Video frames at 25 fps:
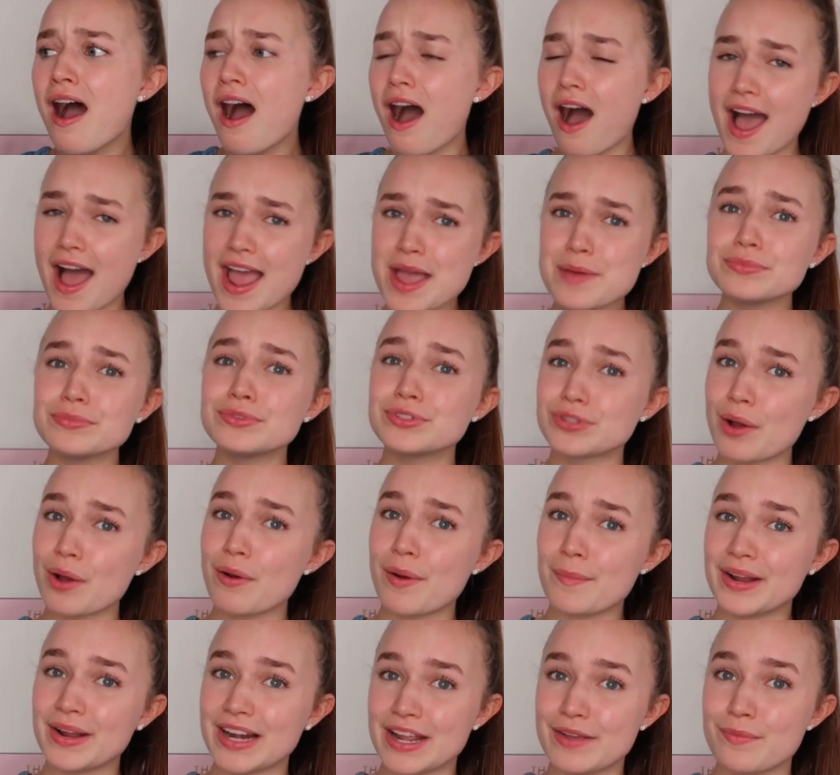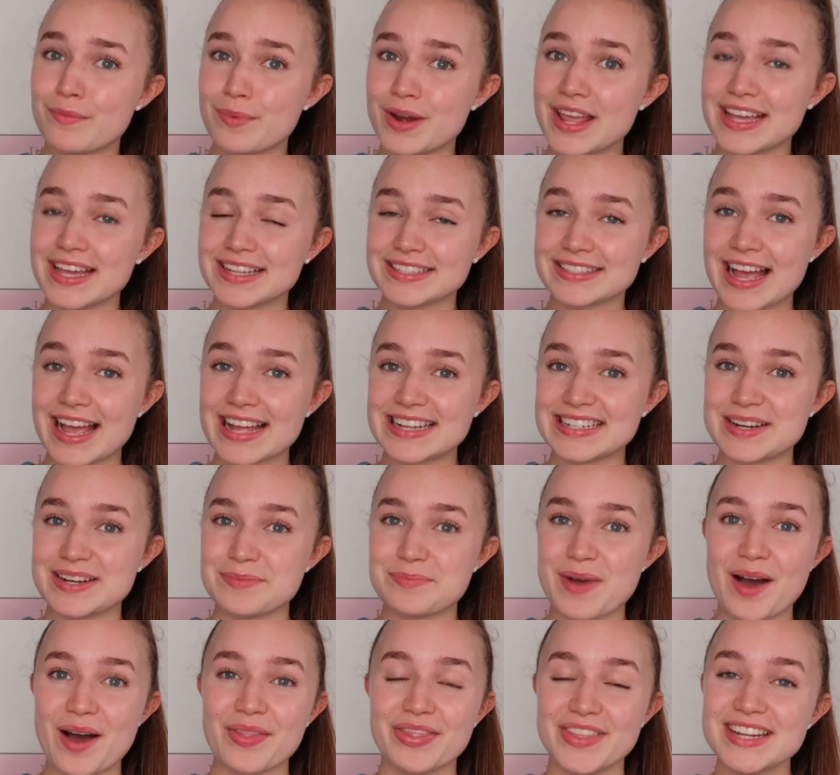I am so unbelievably excited
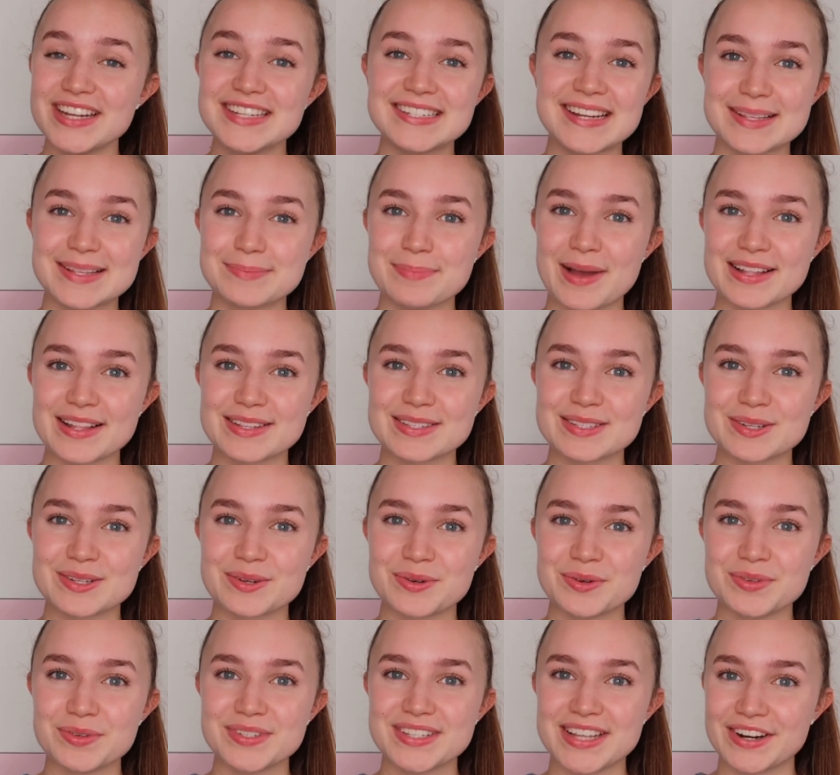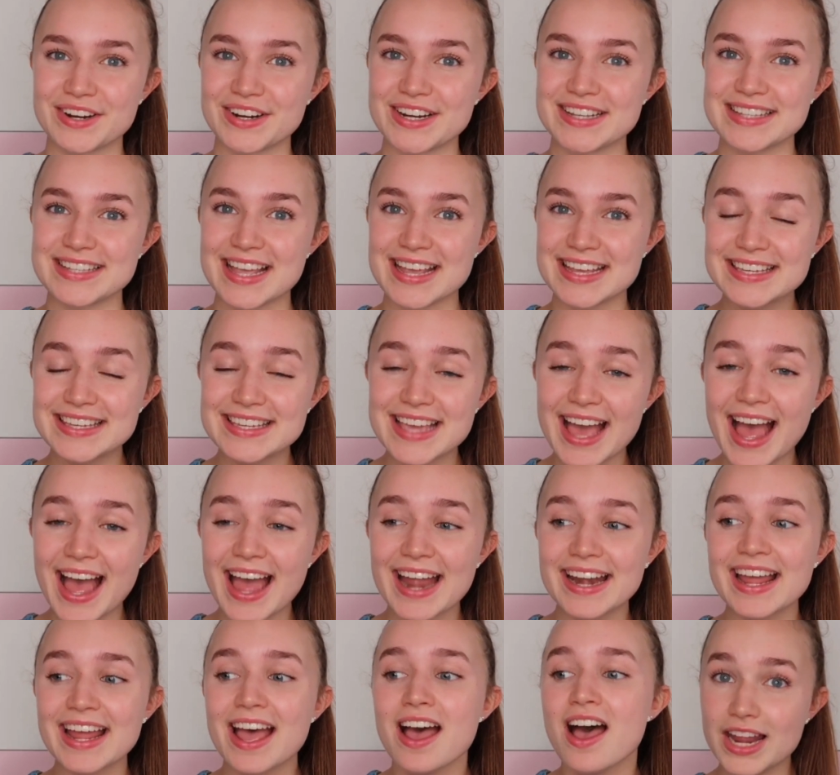about this year's back to school series
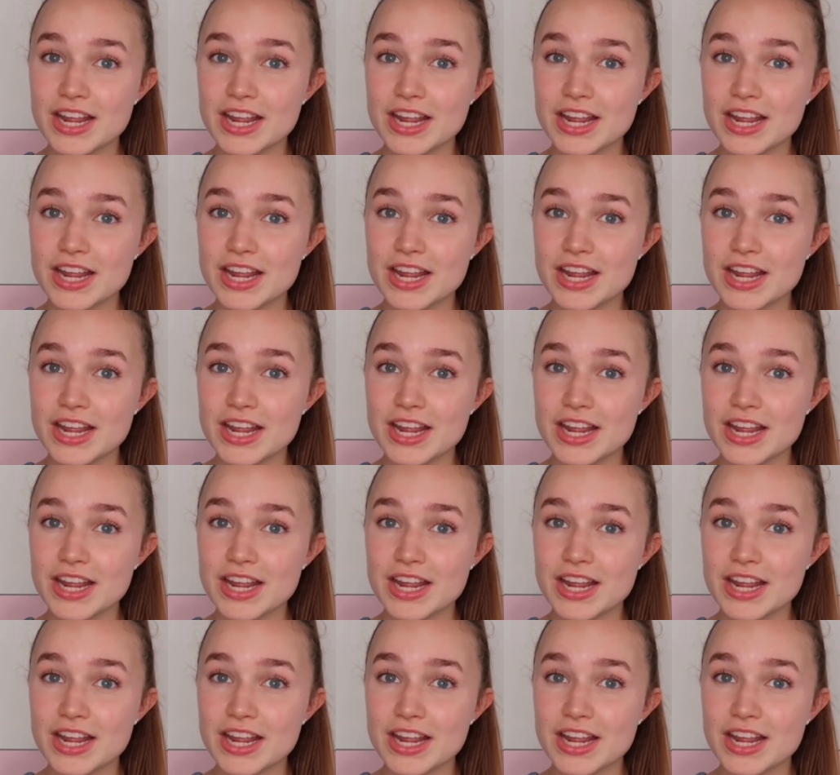again.